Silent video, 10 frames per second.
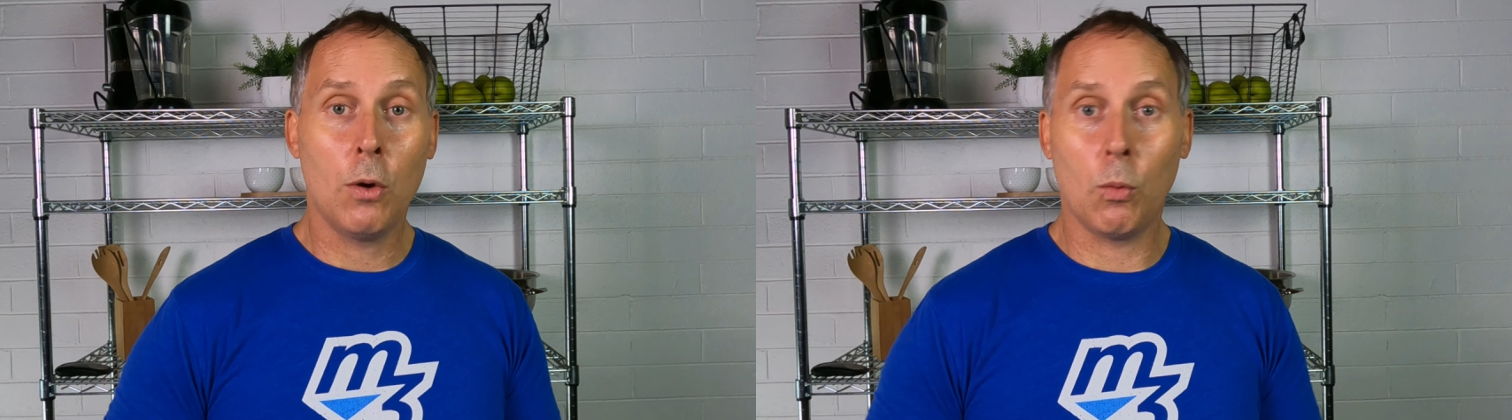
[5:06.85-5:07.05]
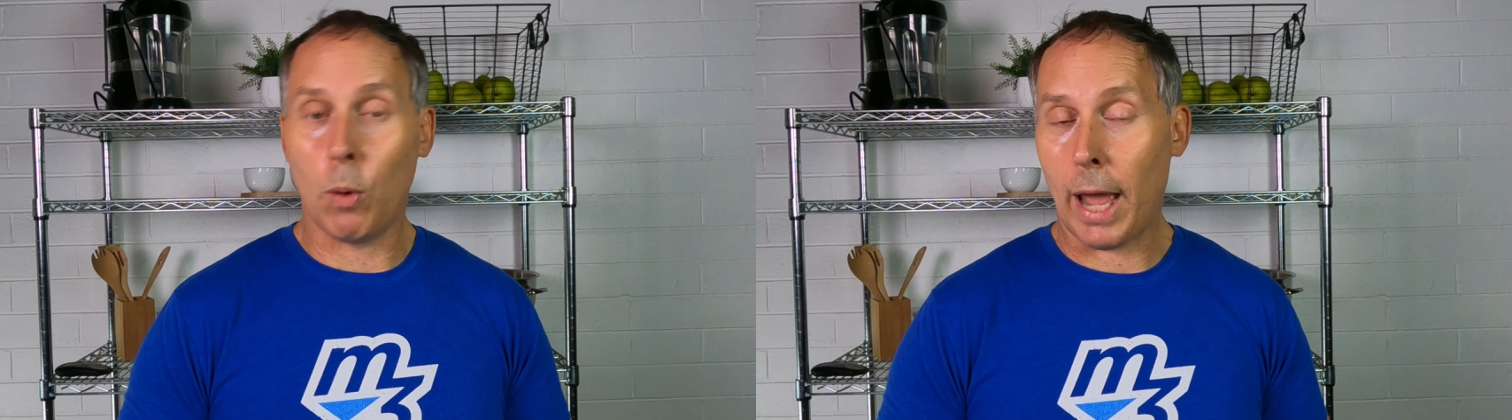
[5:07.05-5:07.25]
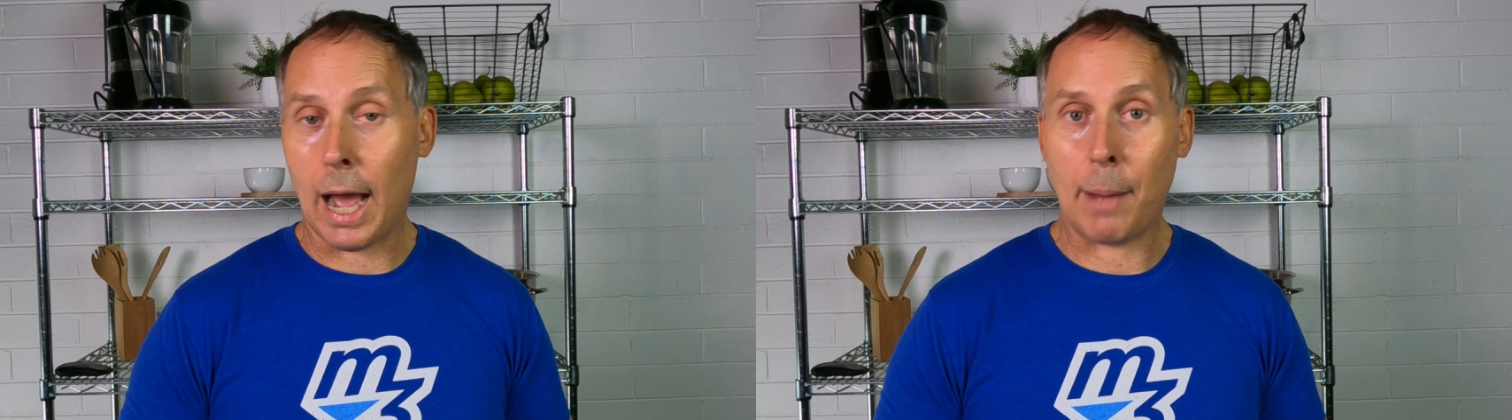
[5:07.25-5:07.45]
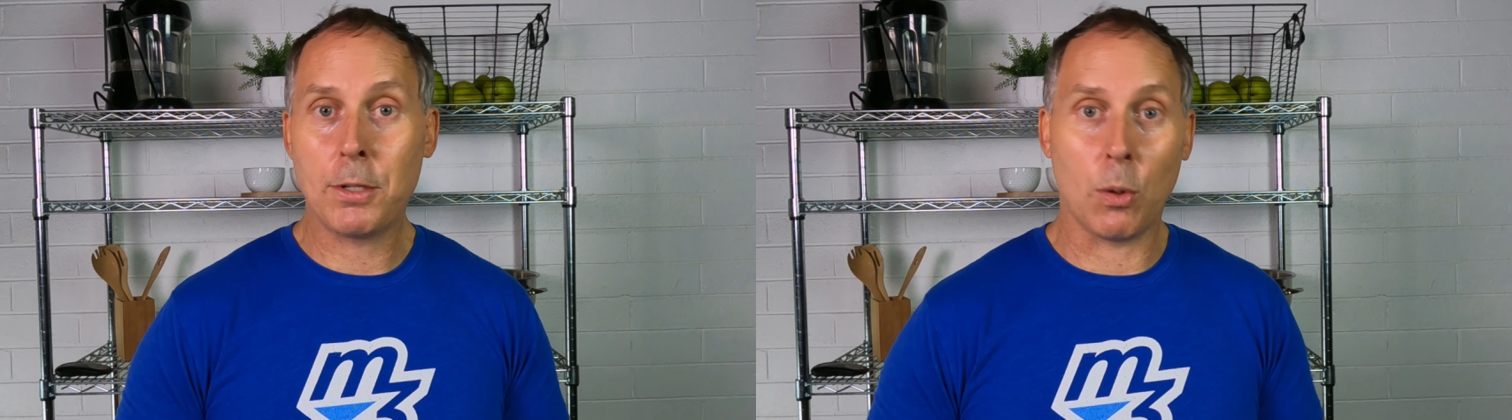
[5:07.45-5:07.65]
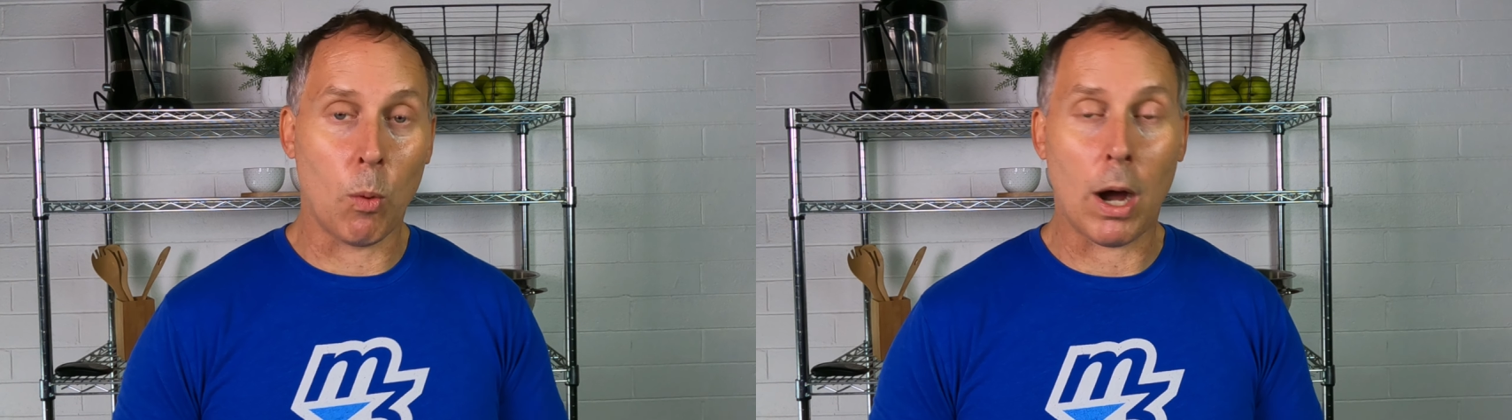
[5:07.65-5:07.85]

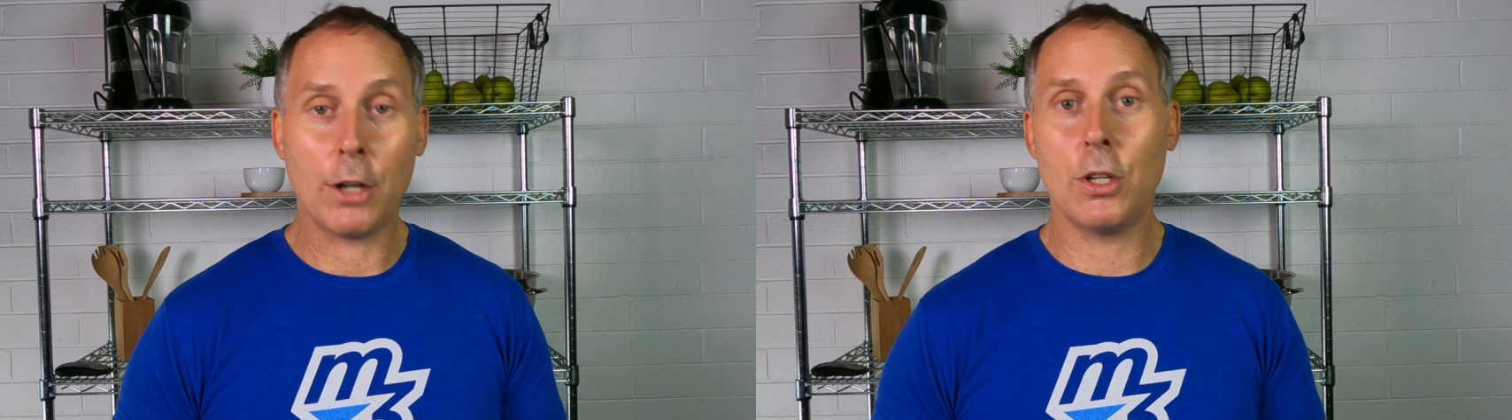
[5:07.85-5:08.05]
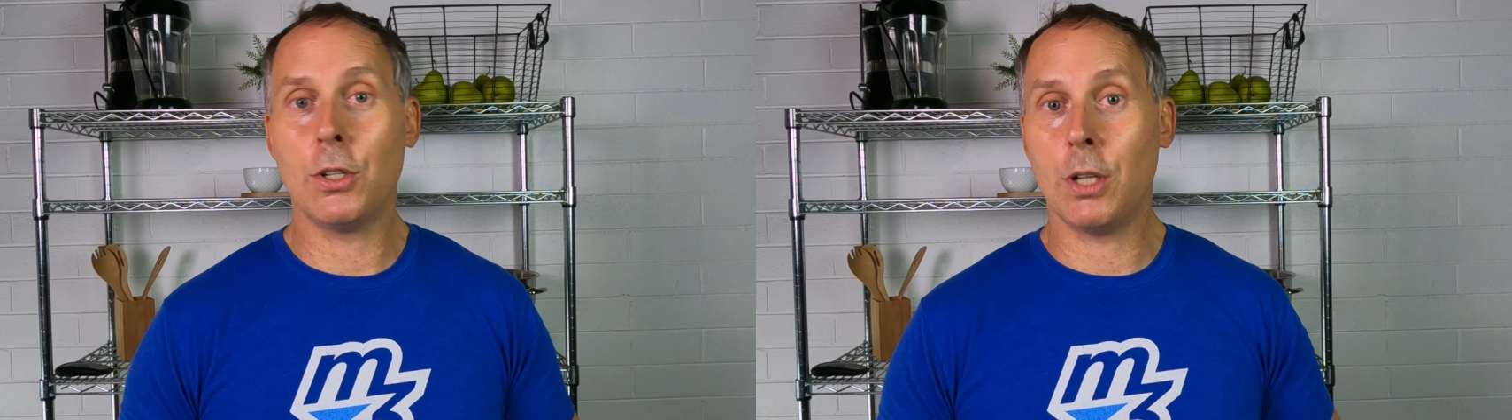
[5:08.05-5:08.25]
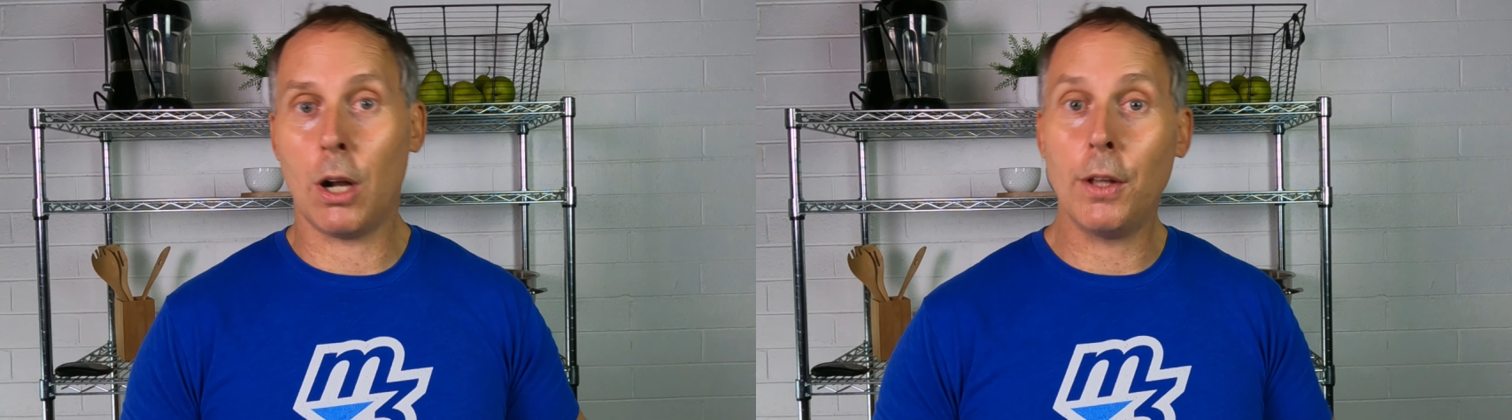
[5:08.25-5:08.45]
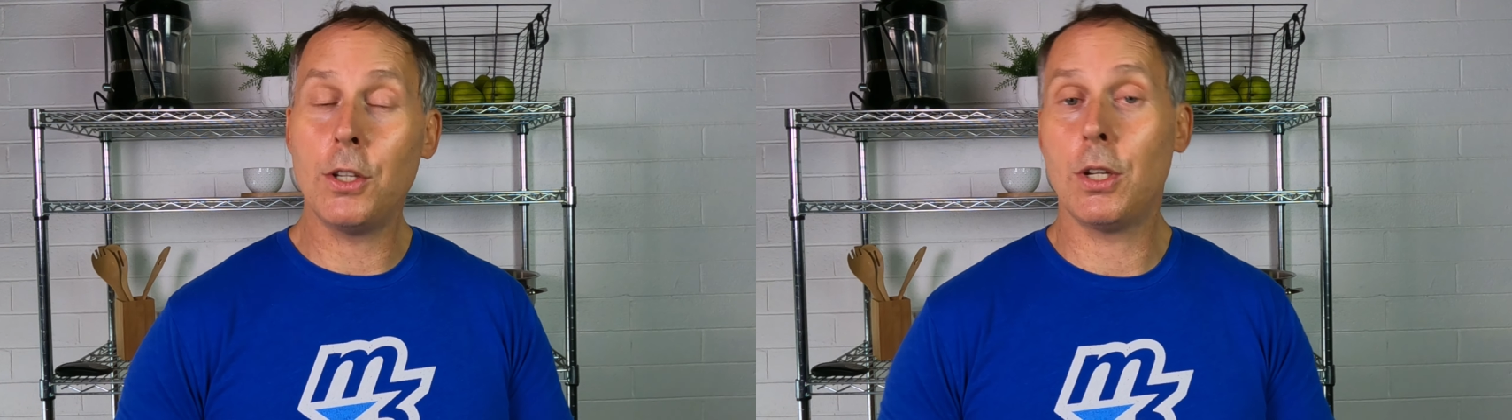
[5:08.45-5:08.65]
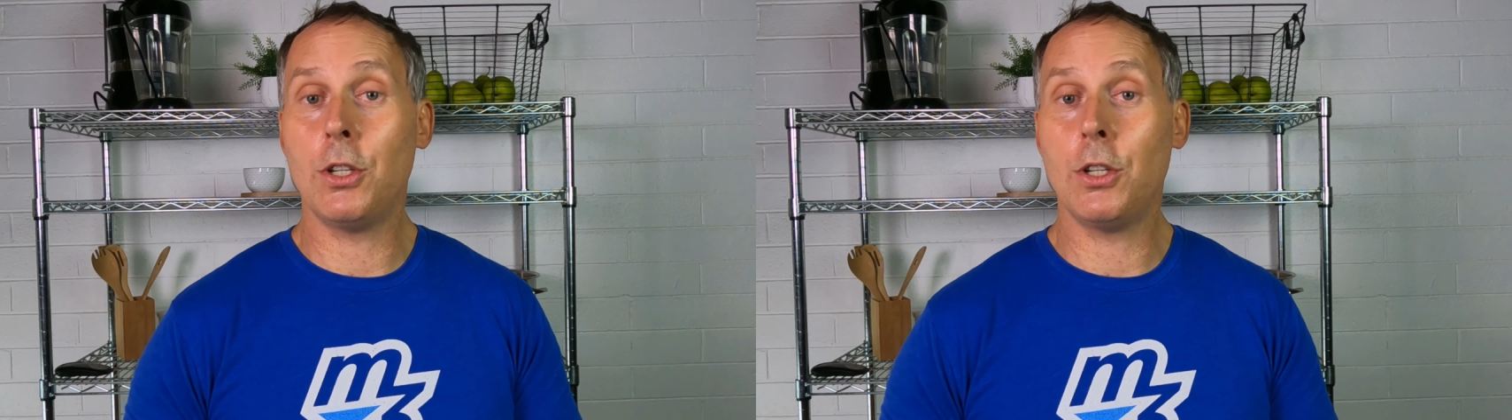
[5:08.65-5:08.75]
apps and watches and all these